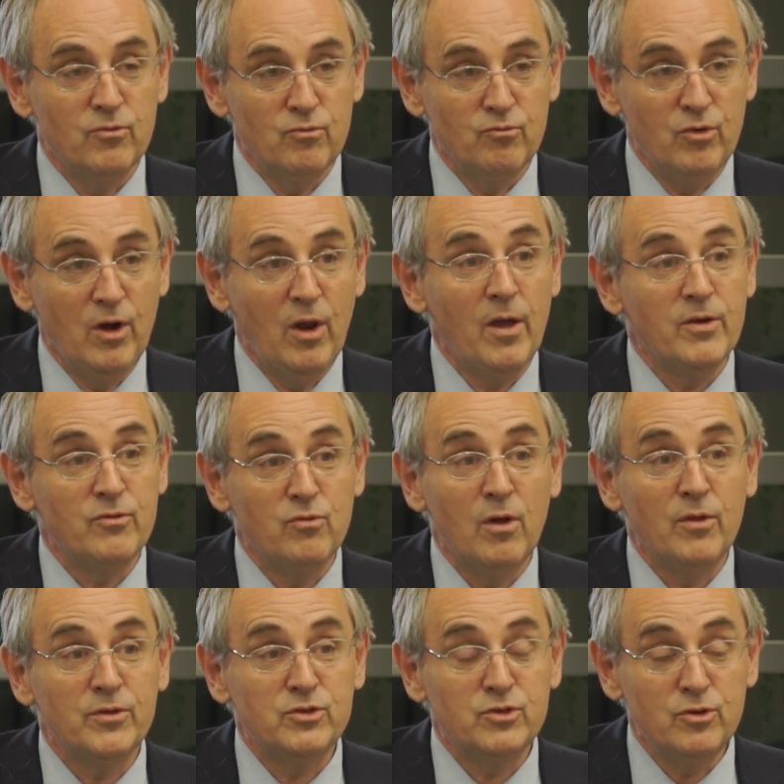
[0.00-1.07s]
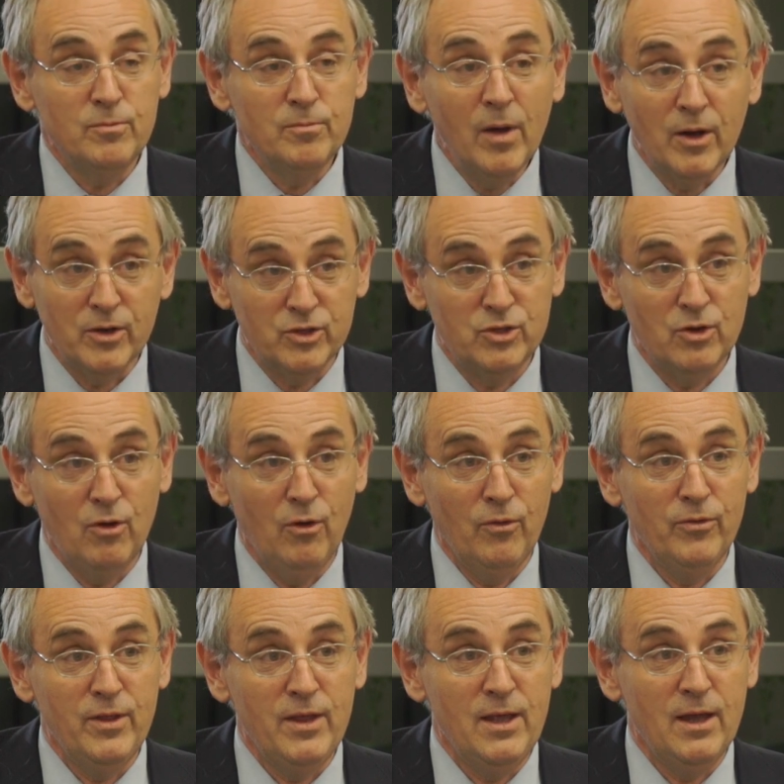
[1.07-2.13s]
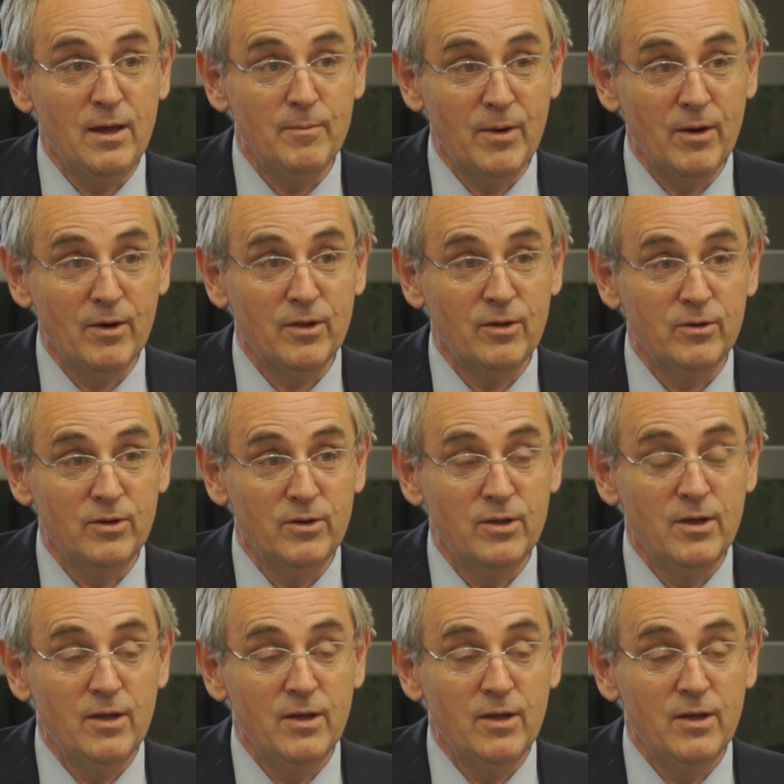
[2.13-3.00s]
relied rather too much on the American